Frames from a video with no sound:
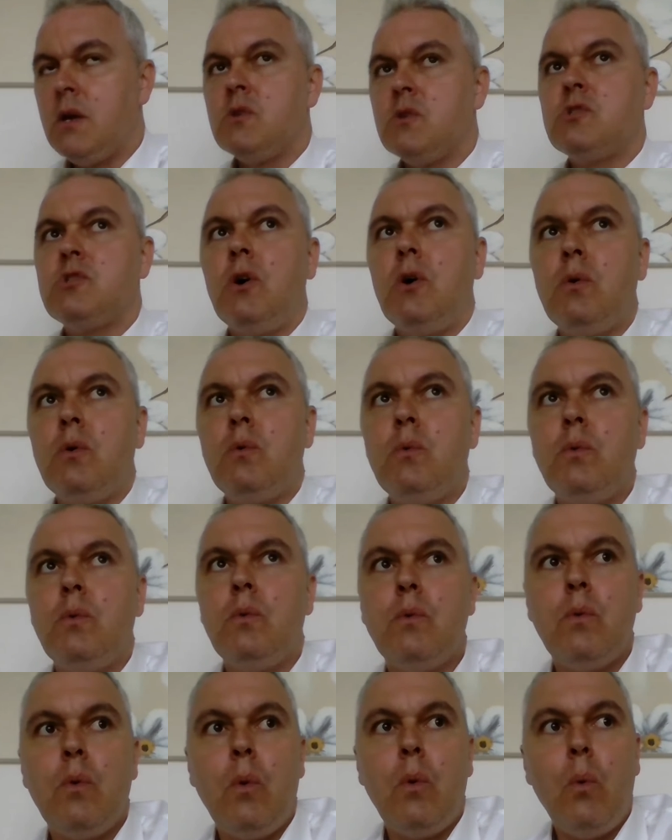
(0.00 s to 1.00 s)

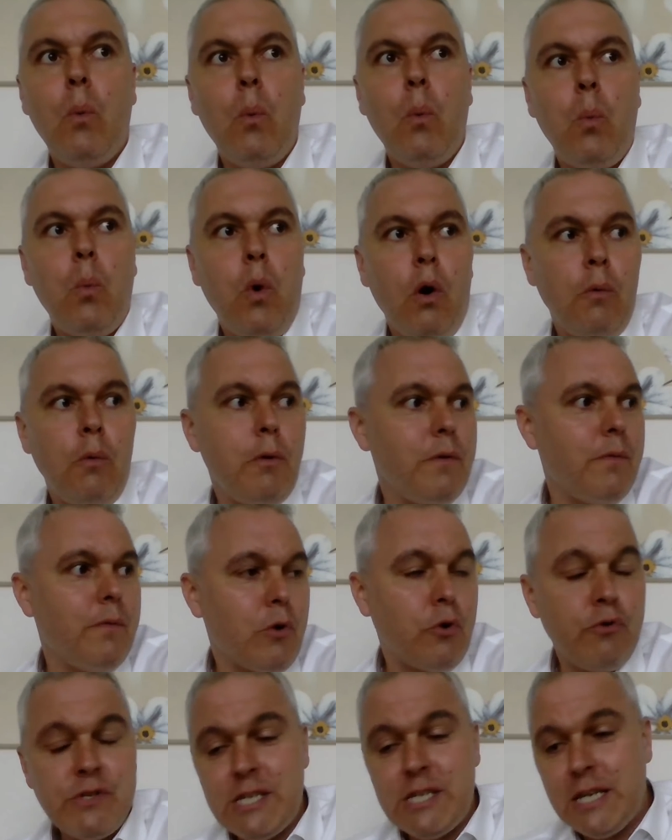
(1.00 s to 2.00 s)
So
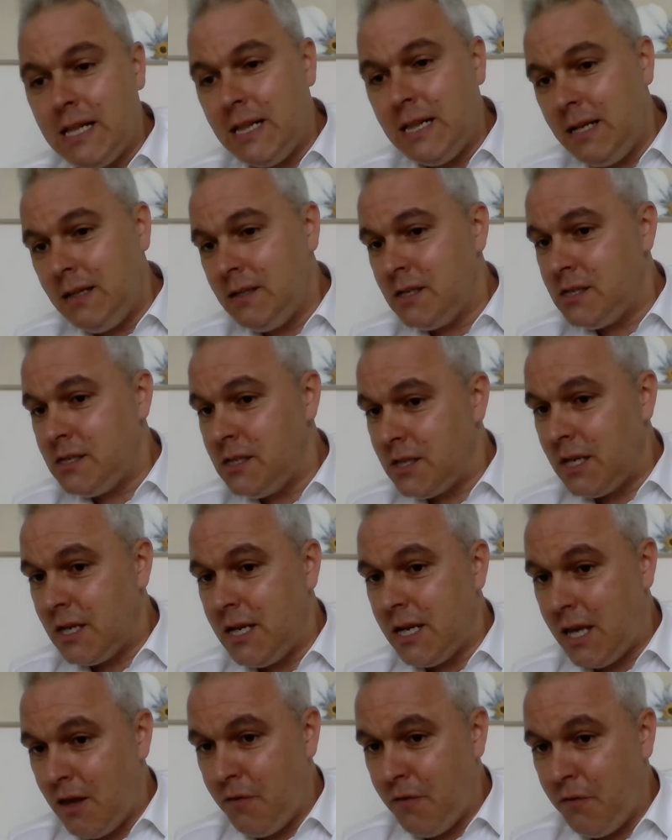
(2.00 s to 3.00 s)
what critical illness is
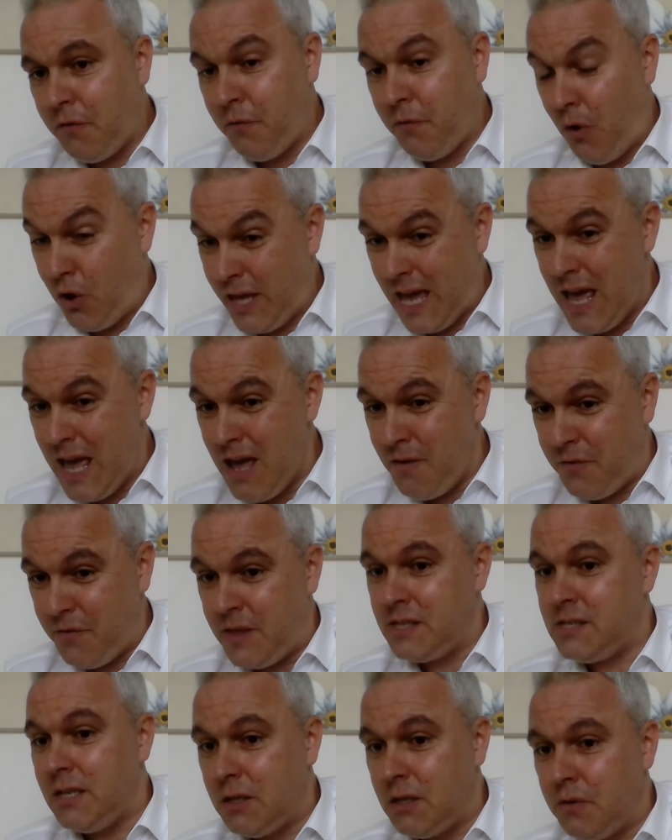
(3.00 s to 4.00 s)
going to give or gave
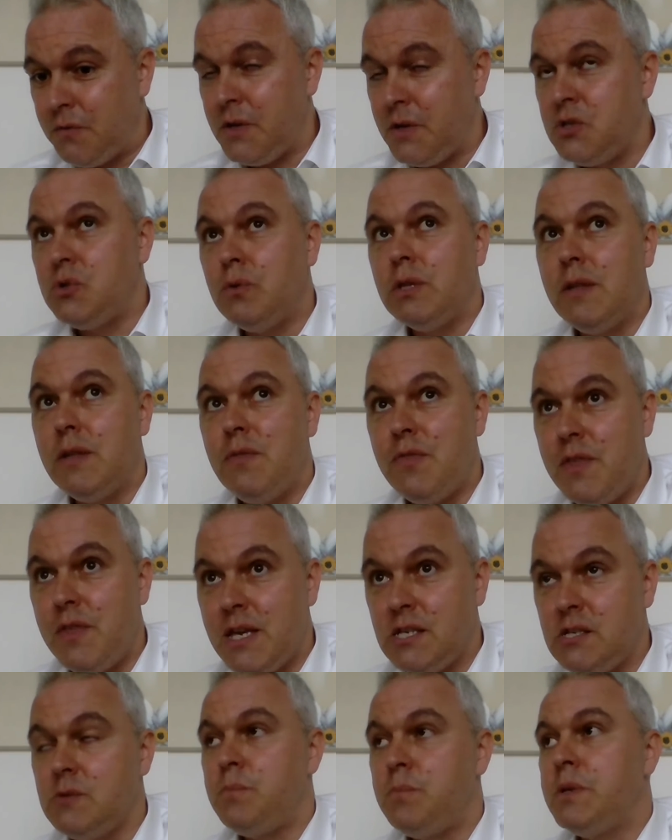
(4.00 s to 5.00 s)
this individual in
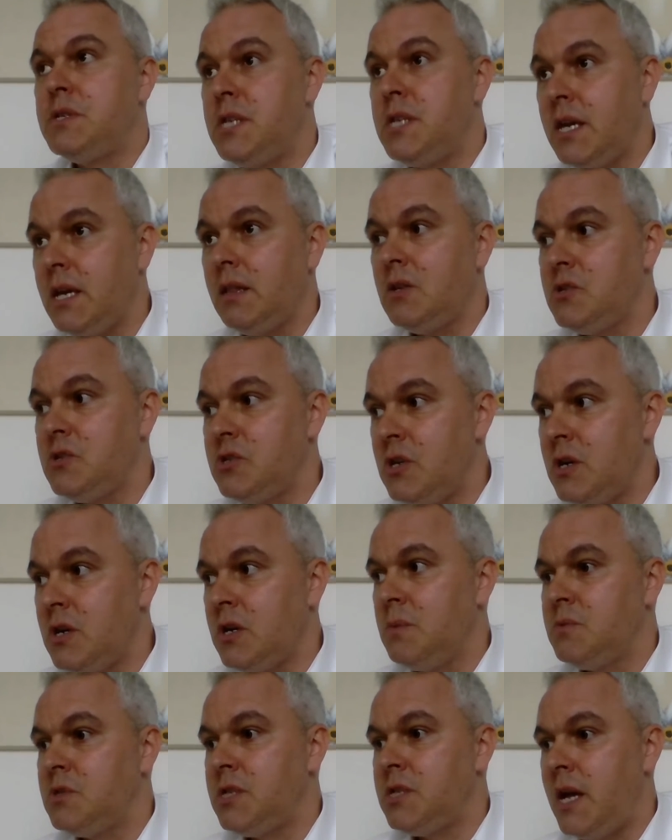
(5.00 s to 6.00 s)
this particular
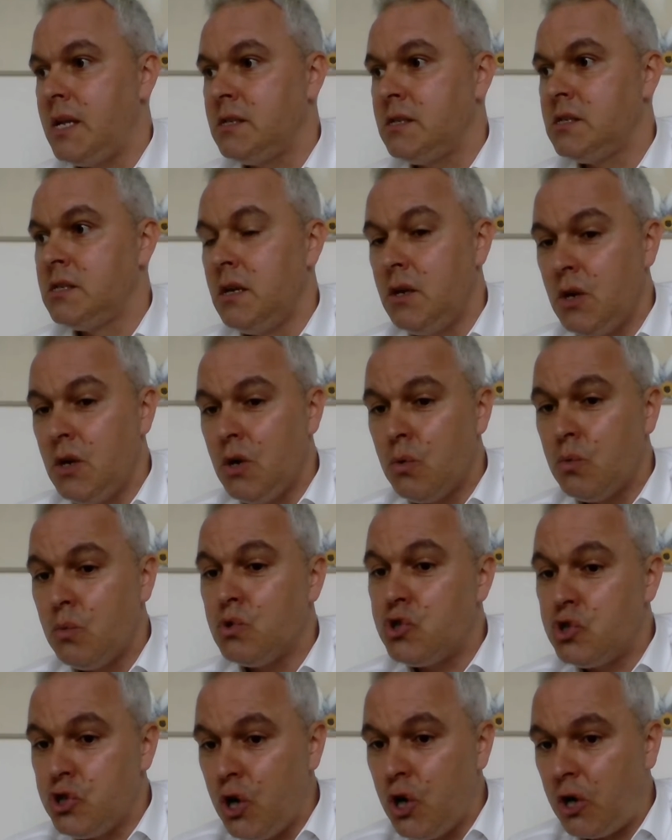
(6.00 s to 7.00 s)
circumstance
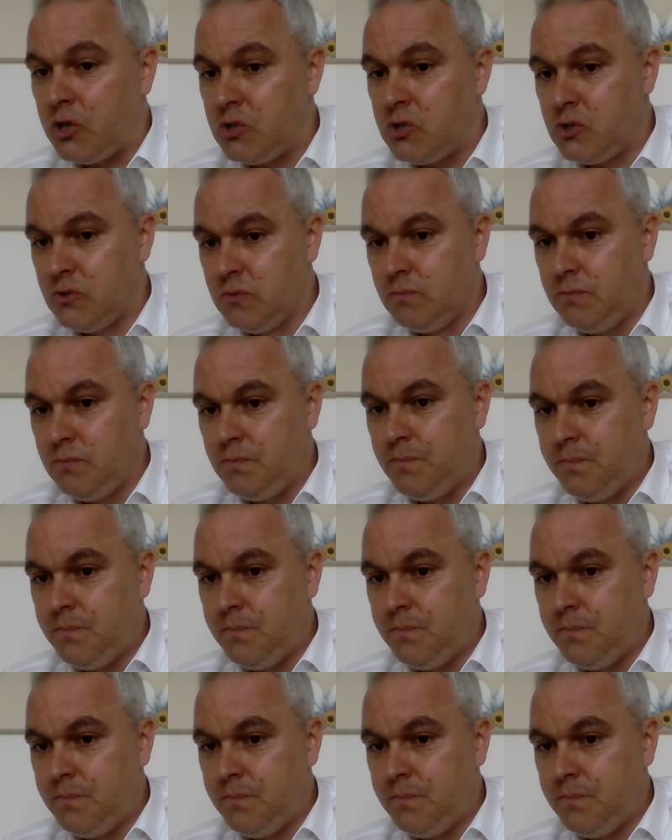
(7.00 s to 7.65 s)
was choice.